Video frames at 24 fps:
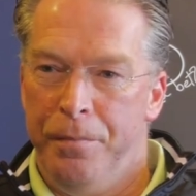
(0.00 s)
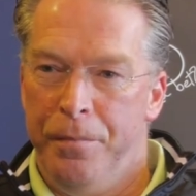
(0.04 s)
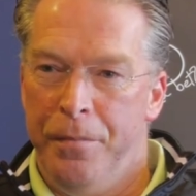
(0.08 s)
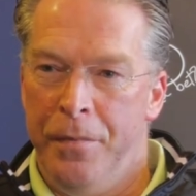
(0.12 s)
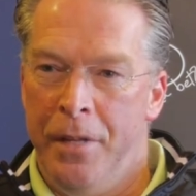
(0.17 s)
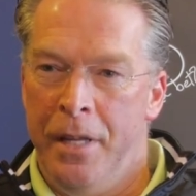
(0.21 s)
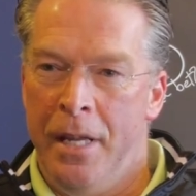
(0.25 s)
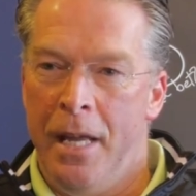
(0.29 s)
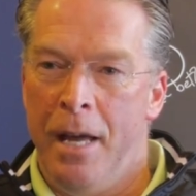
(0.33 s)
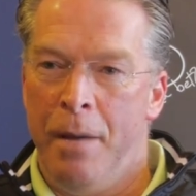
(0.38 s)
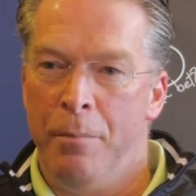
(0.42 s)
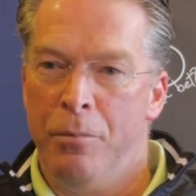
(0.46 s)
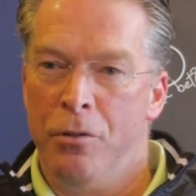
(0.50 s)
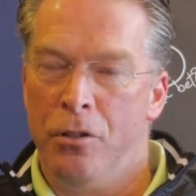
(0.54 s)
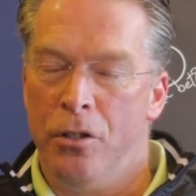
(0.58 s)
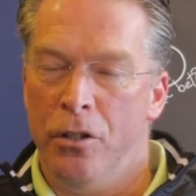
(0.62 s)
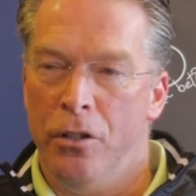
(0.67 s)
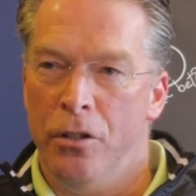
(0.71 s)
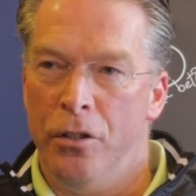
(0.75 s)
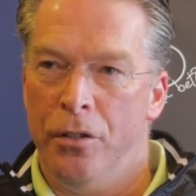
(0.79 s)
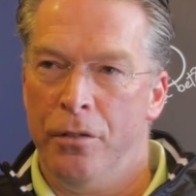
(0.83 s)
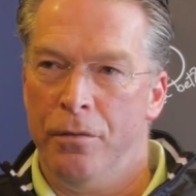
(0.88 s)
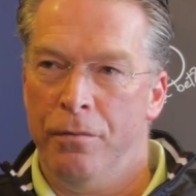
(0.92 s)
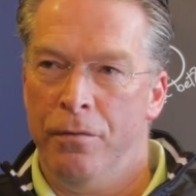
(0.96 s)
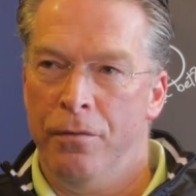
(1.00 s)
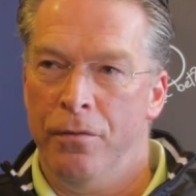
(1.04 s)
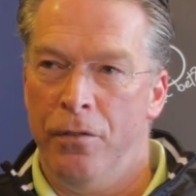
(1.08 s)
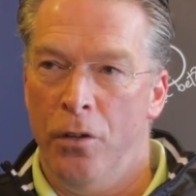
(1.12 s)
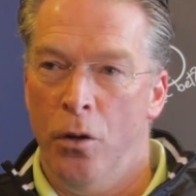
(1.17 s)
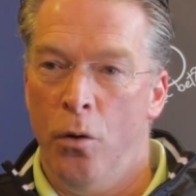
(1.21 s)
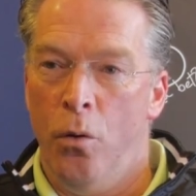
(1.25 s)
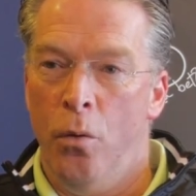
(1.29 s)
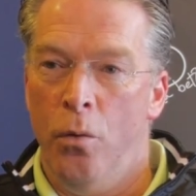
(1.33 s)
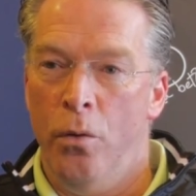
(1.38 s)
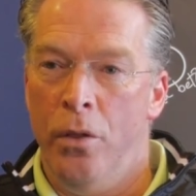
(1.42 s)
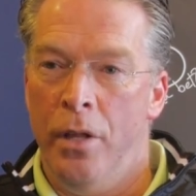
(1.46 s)
The absolute
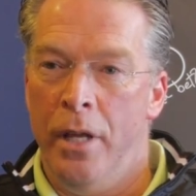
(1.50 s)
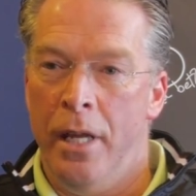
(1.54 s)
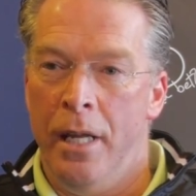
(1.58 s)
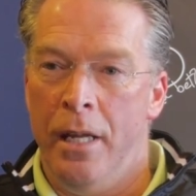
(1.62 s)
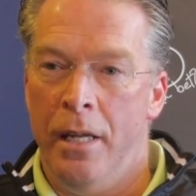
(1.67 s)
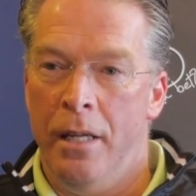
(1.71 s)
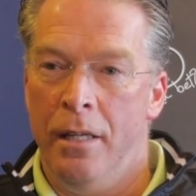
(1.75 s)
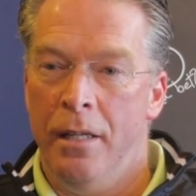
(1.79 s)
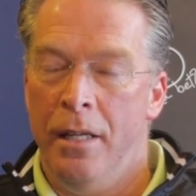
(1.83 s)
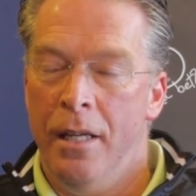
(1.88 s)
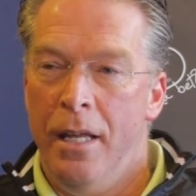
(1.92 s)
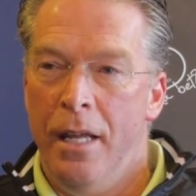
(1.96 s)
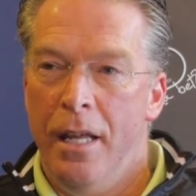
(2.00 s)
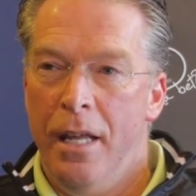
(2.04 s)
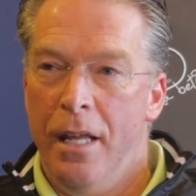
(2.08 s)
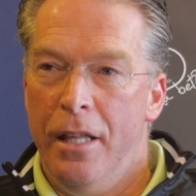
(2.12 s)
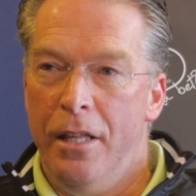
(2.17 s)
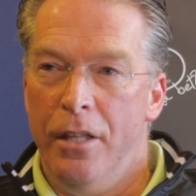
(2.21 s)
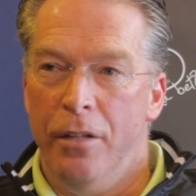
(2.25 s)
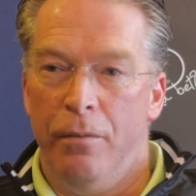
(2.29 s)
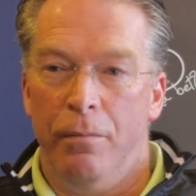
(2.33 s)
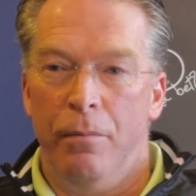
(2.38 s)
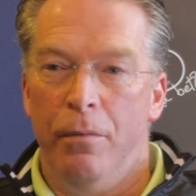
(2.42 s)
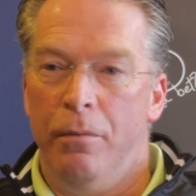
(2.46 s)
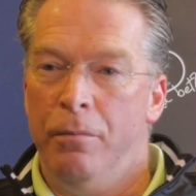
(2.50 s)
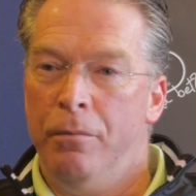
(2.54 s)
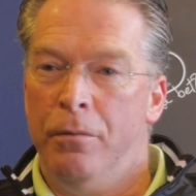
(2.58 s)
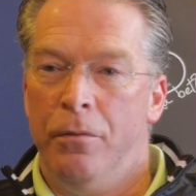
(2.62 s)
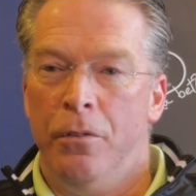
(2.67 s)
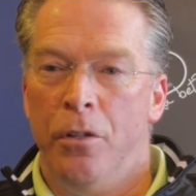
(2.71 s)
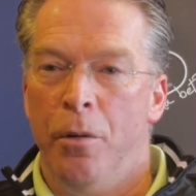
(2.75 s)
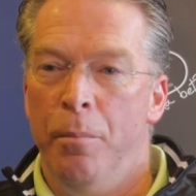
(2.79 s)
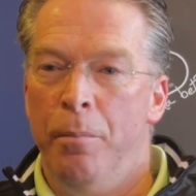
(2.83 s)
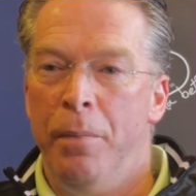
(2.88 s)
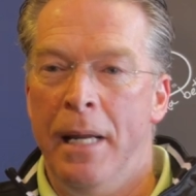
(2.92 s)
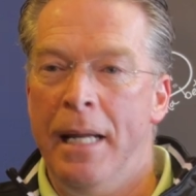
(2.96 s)
flow, the
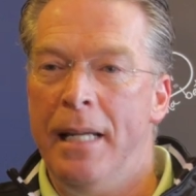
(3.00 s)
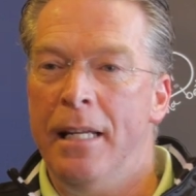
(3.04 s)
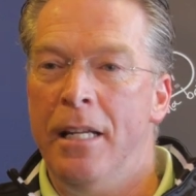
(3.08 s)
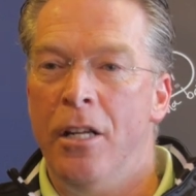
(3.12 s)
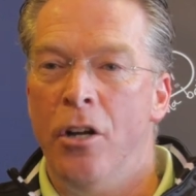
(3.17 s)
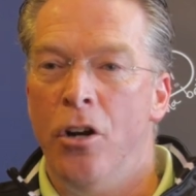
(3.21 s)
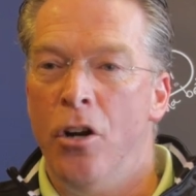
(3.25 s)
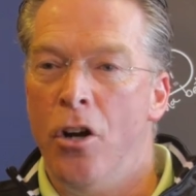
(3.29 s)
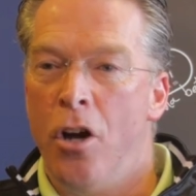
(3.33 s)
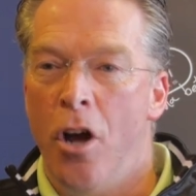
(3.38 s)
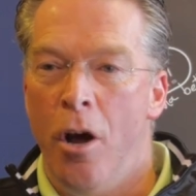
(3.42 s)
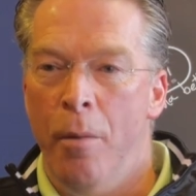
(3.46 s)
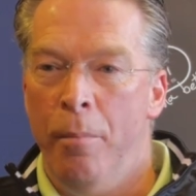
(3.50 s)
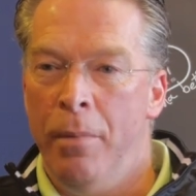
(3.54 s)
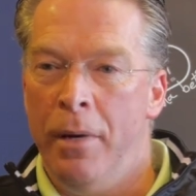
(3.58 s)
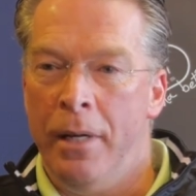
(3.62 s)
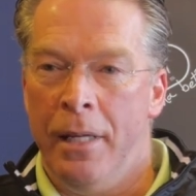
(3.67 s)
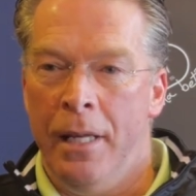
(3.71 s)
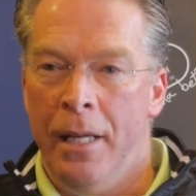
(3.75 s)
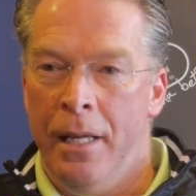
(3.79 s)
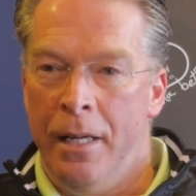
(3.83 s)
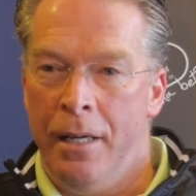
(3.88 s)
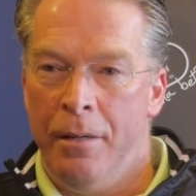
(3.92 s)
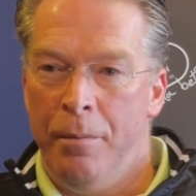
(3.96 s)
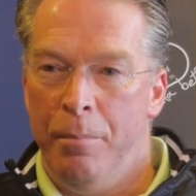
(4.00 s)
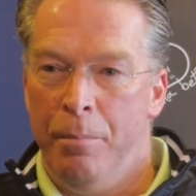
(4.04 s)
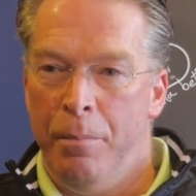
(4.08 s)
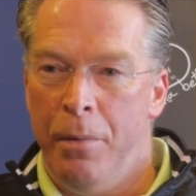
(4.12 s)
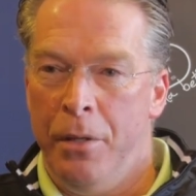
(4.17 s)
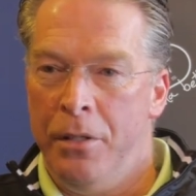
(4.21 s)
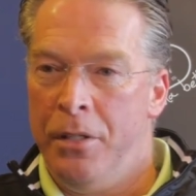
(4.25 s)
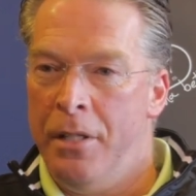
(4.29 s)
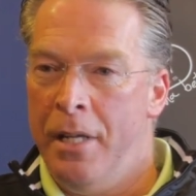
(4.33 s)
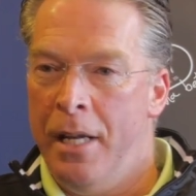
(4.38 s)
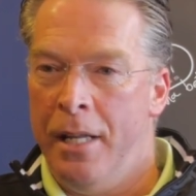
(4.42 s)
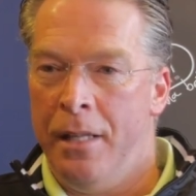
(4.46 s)
completely uncomplicated,
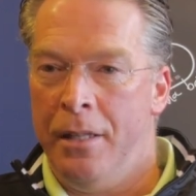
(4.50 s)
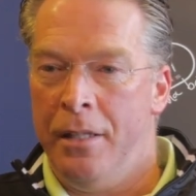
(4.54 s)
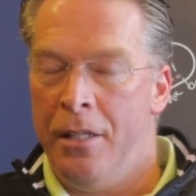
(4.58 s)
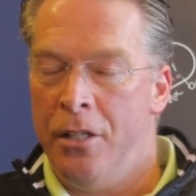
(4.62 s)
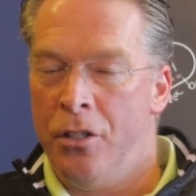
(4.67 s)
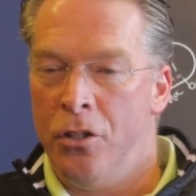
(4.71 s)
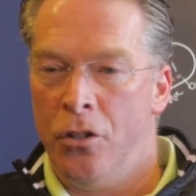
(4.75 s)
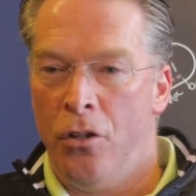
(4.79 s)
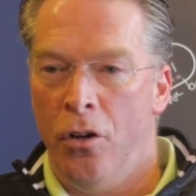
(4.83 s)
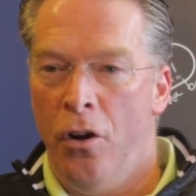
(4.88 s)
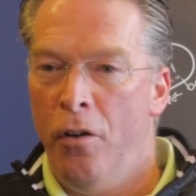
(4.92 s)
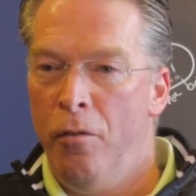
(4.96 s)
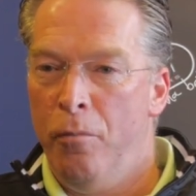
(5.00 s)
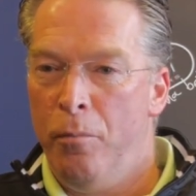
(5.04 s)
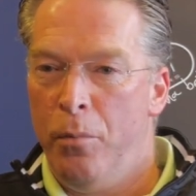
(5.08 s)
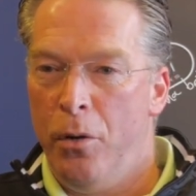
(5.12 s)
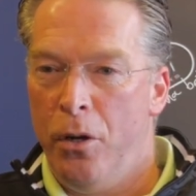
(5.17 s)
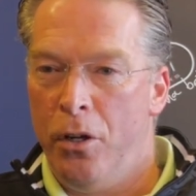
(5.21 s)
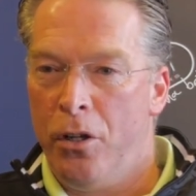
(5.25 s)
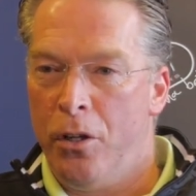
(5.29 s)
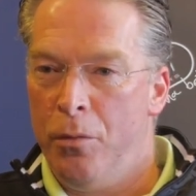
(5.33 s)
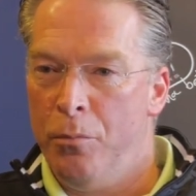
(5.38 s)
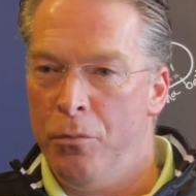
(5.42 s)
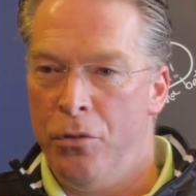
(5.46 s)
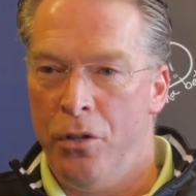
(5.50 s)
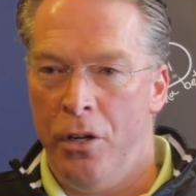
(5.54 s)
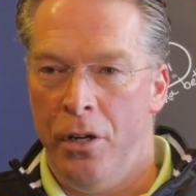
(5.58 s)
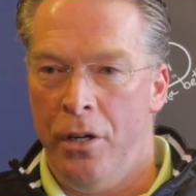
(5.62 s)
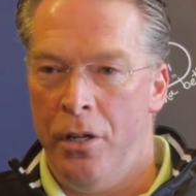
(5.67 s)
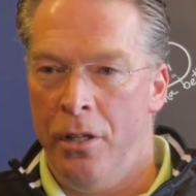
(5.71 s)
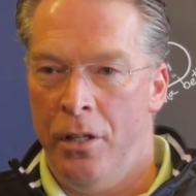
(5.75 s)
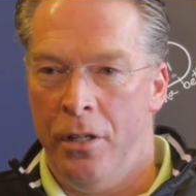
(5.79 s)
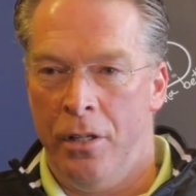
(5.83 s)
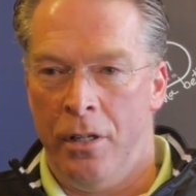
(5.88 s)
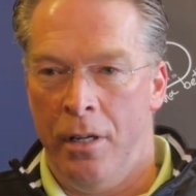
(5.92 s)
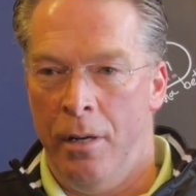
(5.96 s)
but yet this golf ball comes out
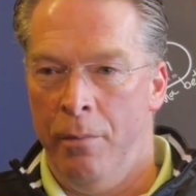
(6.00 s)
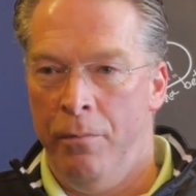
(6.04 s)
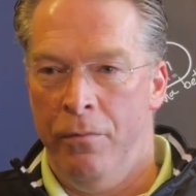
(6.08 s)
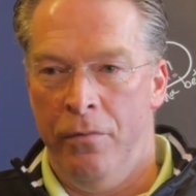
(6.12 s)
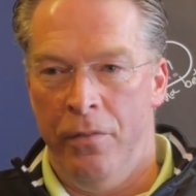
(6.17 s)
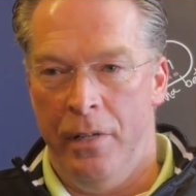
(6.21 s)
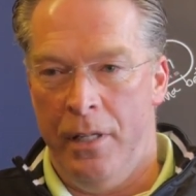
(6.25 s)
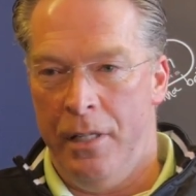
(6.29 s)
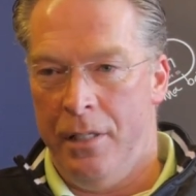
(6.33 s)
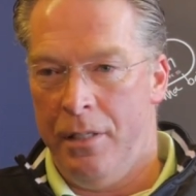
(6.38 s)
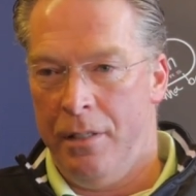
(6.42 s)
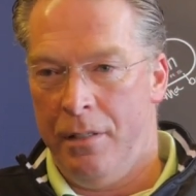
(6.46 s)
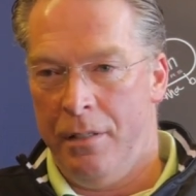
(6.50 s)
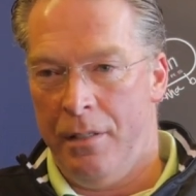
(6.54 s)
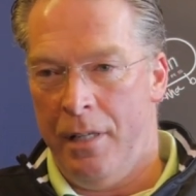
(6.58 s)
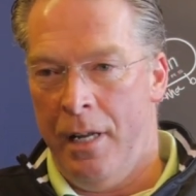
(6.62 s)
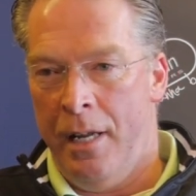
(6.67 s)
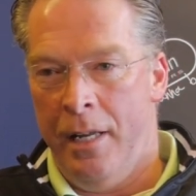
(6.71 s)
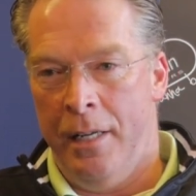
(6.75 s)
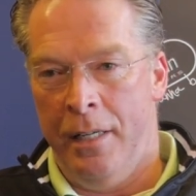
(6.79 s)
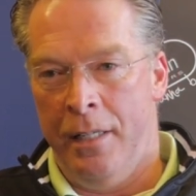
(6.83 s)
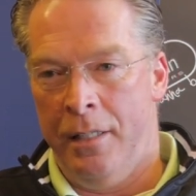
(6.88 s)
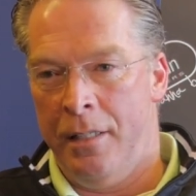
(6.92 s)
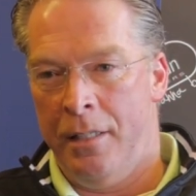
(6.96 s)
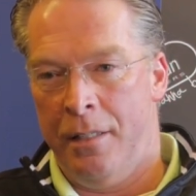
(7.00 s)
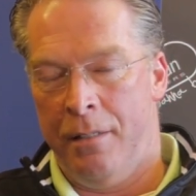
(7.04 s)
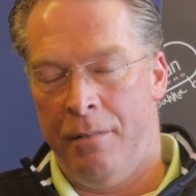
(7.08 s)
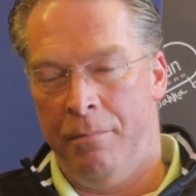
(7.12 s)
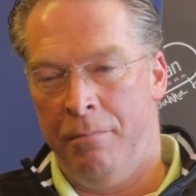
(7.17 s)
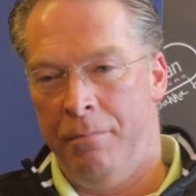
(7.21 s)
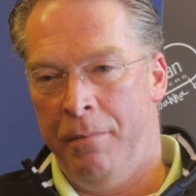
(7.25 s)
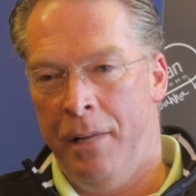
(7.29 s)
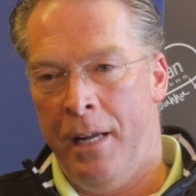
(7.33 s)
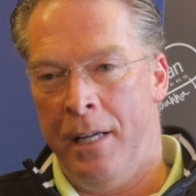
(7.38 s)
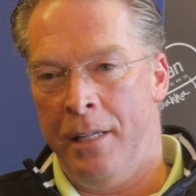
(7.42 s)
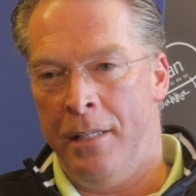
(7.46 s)
of the club face and it's
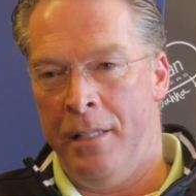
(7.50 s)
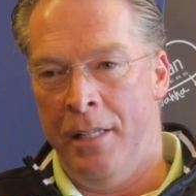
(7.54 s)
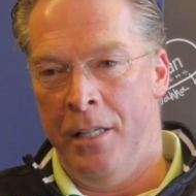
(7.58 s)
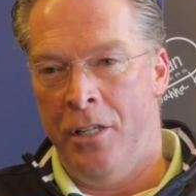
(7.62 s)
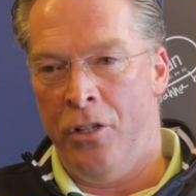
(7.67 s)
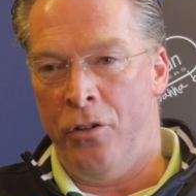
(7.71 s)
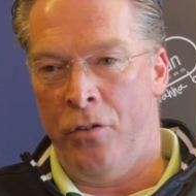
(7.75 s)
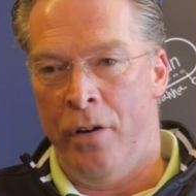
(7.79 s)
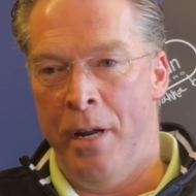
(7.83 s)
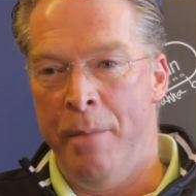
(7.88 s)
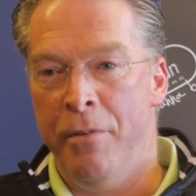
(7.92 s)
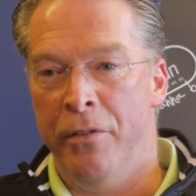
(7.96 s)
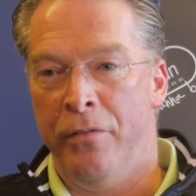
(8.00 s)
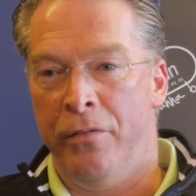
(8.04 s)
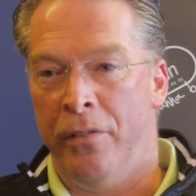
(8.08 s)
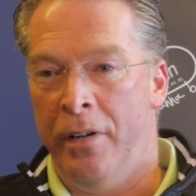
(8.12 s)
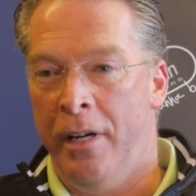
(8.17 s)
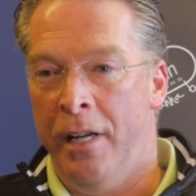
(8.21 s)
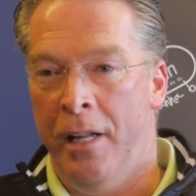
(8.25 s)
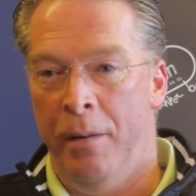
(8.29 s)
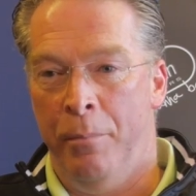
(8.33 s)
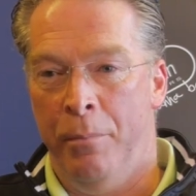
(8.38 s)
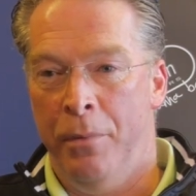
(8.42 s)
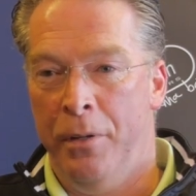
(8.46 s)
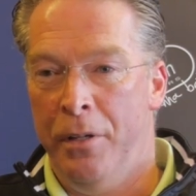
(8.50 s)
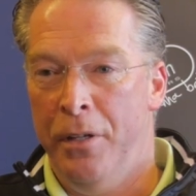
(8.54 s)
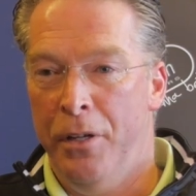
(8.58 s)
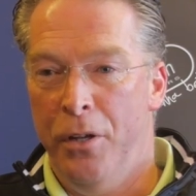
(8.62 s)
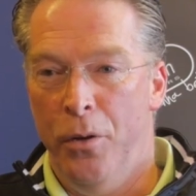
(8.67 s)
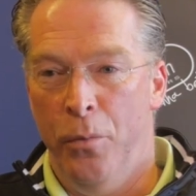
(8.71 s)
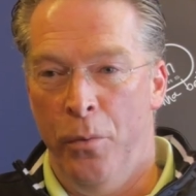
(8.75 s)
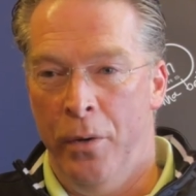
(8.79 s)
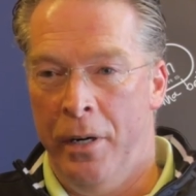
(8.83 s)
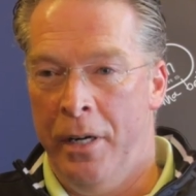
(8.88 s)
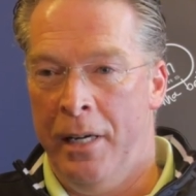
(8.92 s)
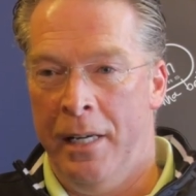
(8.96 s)
actually screaming for help
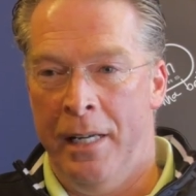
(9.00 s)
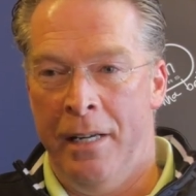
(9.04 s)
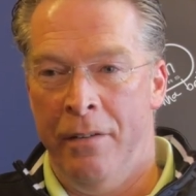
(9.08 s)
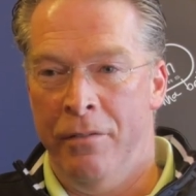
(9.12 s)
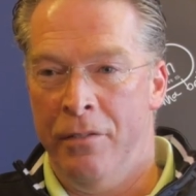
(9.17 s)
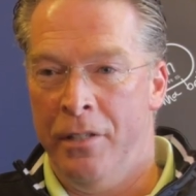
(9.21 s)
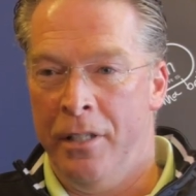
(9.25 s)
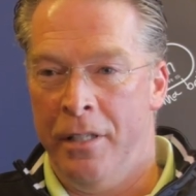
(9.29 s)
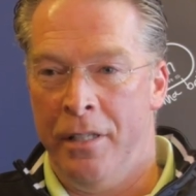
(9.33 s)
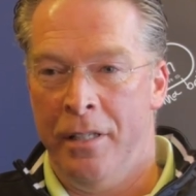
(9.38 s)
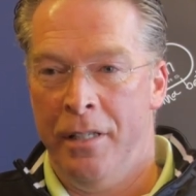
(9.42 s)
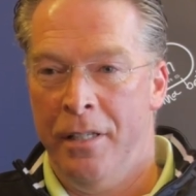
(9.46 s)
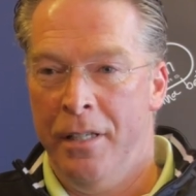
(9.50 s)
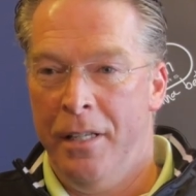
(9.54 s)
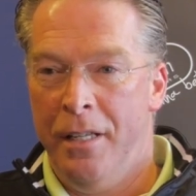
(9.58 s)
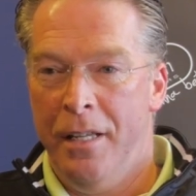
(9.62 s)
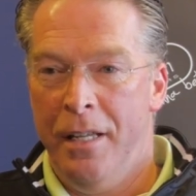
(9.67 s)
when it leaves there.